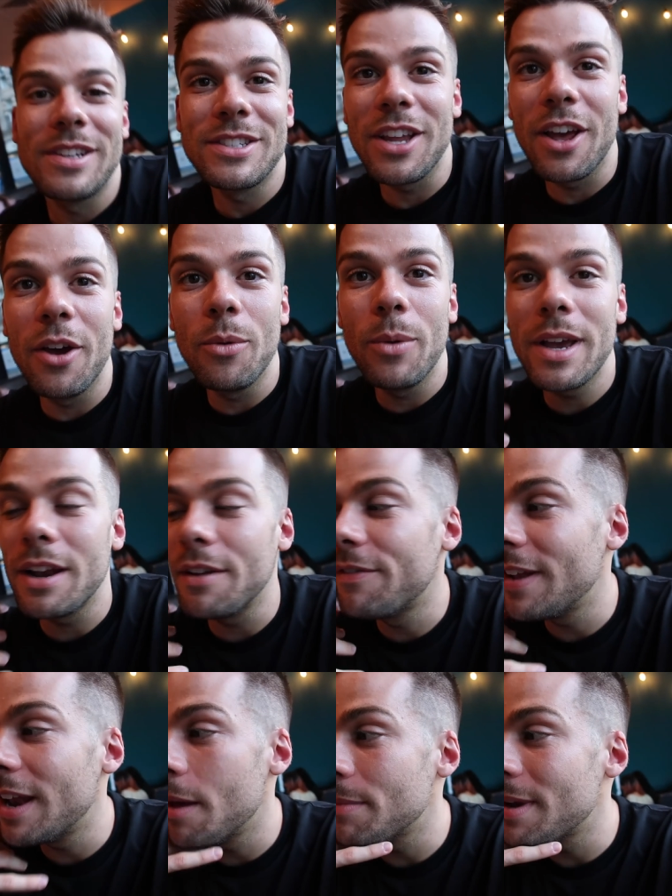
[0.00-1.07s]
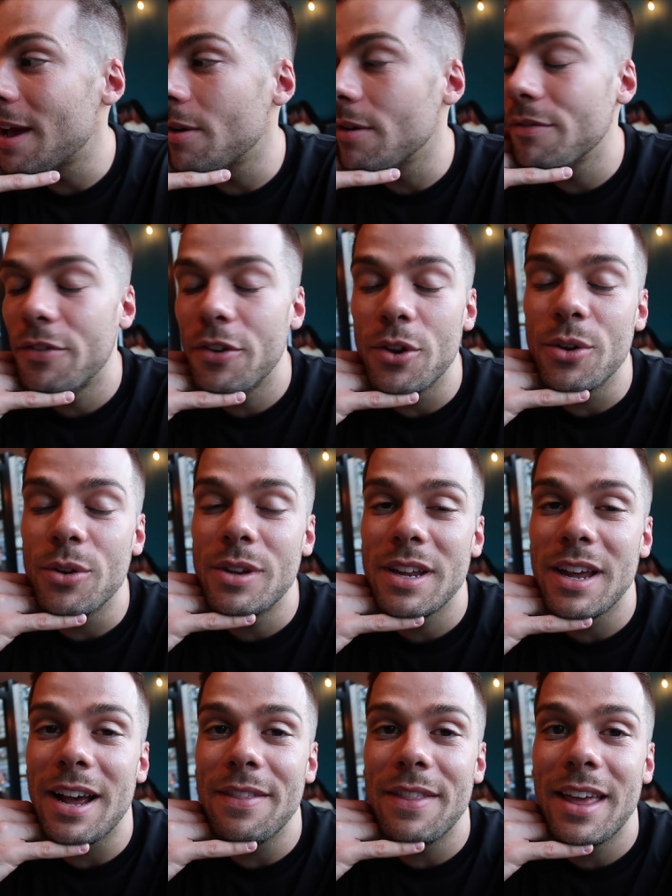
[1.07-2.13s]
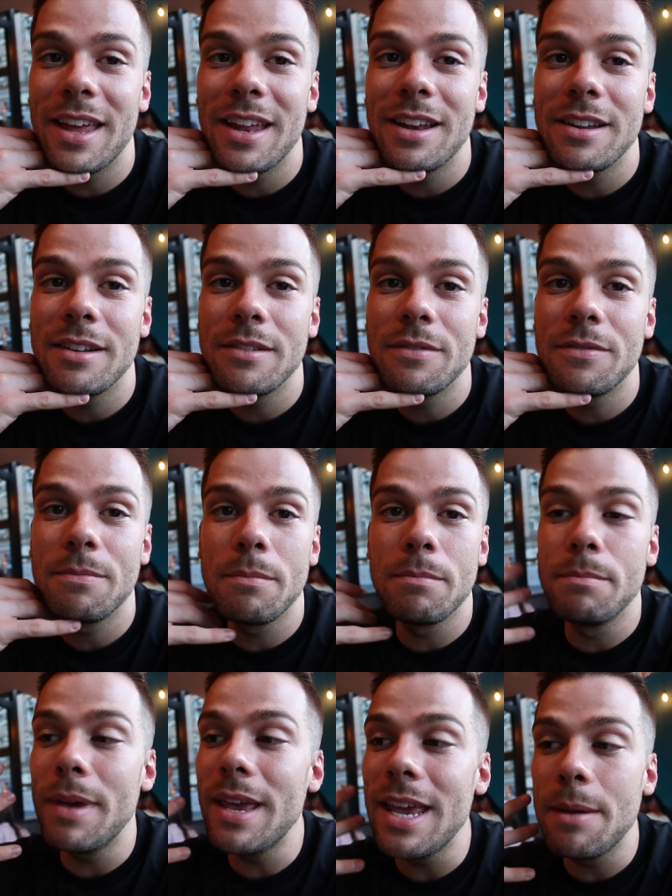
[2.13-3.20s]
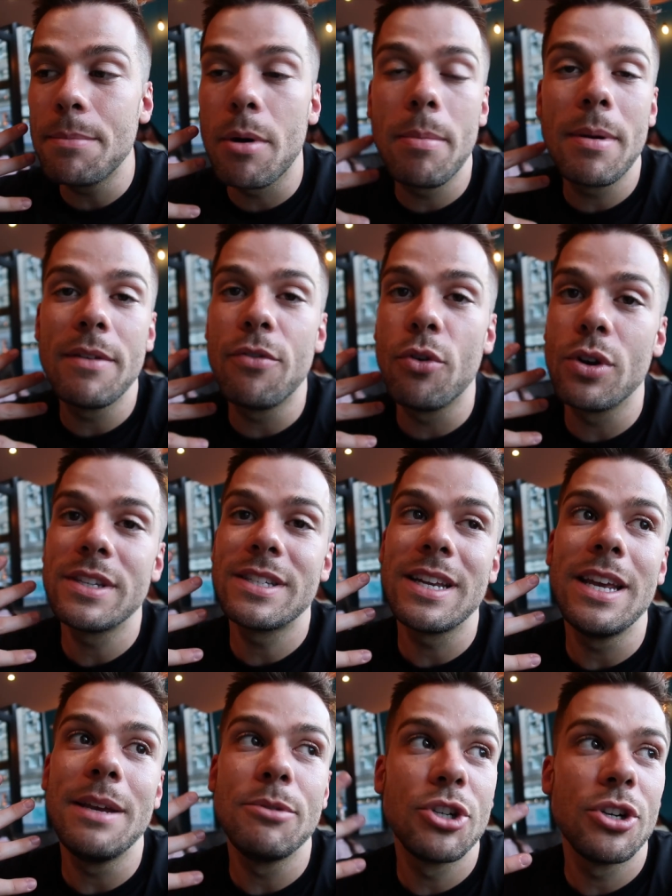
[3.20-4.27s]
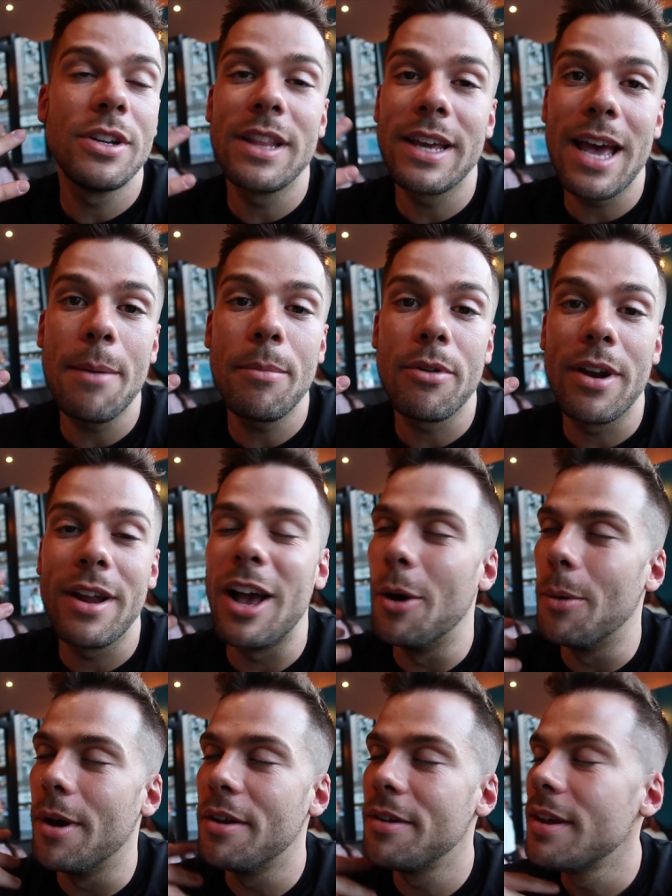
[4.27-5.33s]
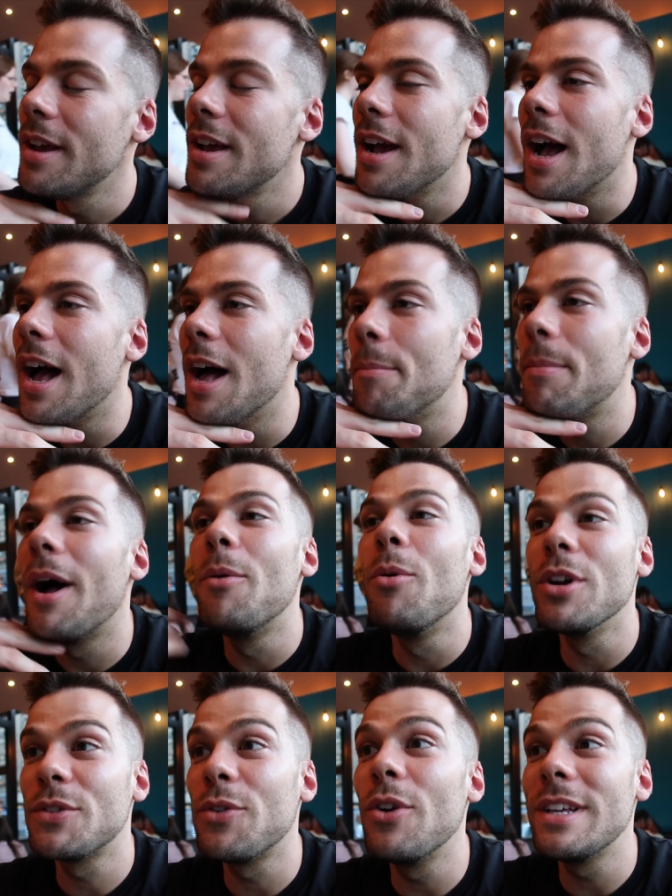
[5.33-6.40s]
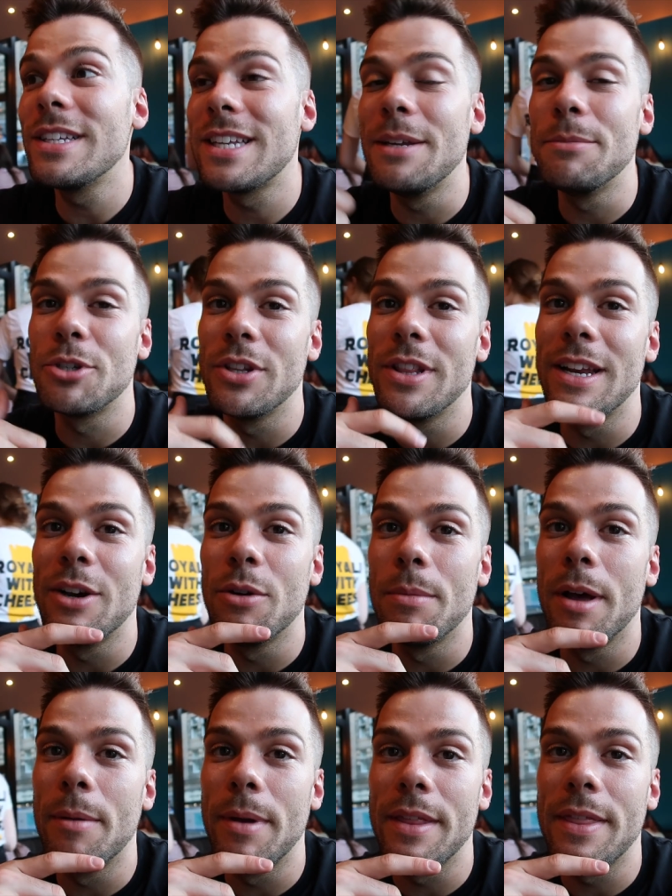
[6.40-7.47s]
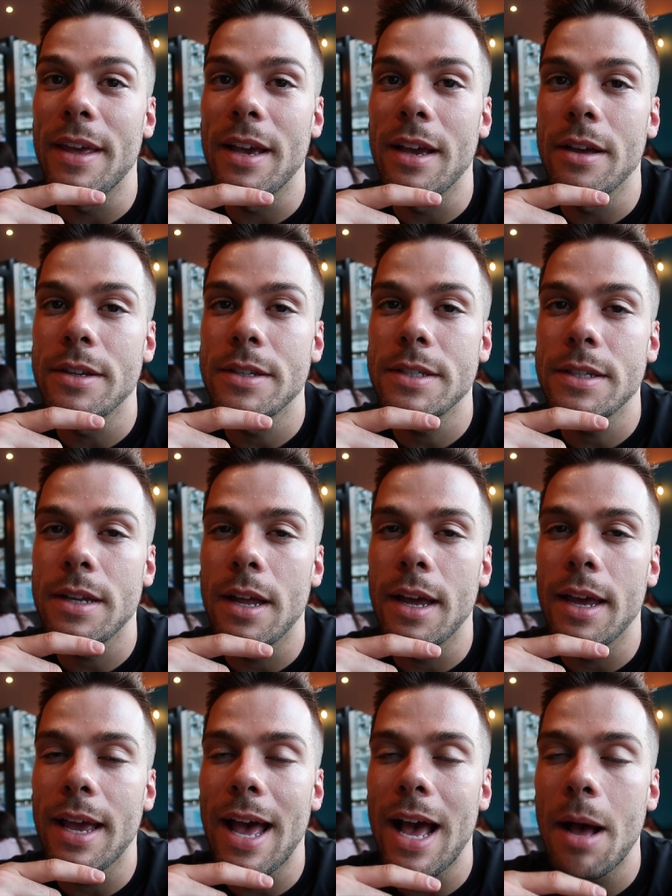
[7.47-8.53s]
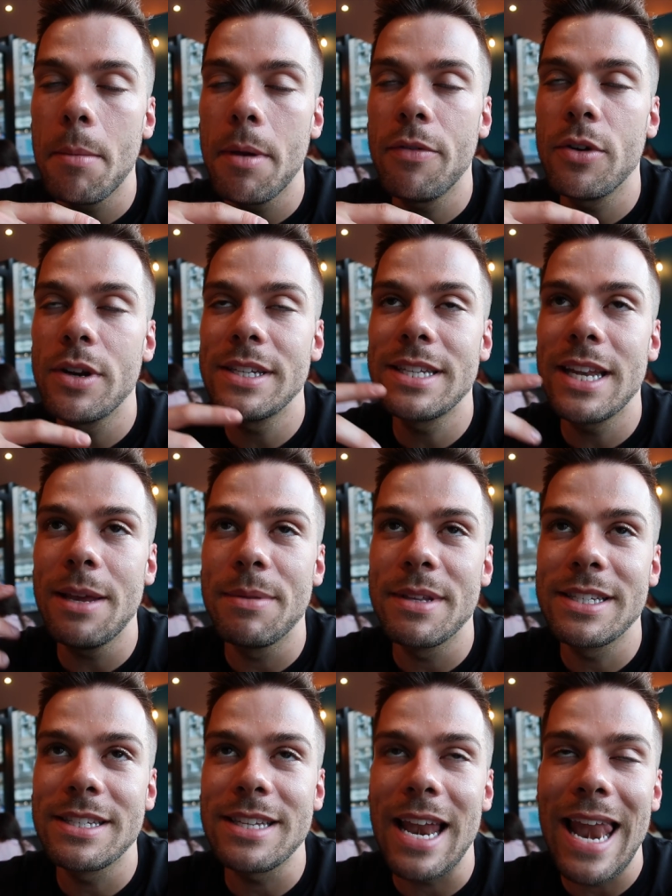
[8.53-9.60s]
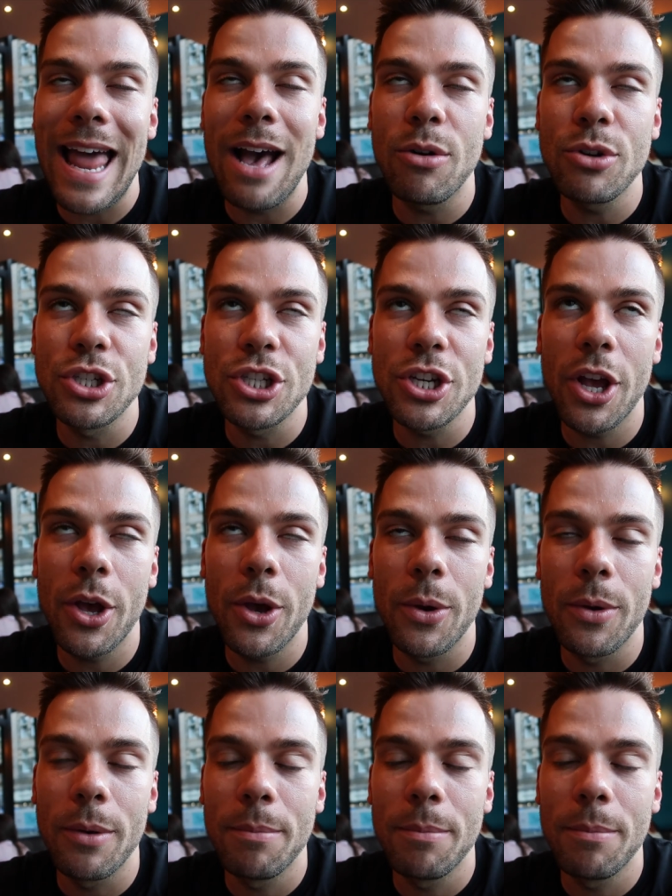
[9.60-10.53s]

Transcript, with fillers: So we're going to fill up now on food, and then me probably fall asleep during the cabaret. I won't. But I was falling asleep during the Little Mermaid thing. I was like, how am I falling asleep? This is a loud show.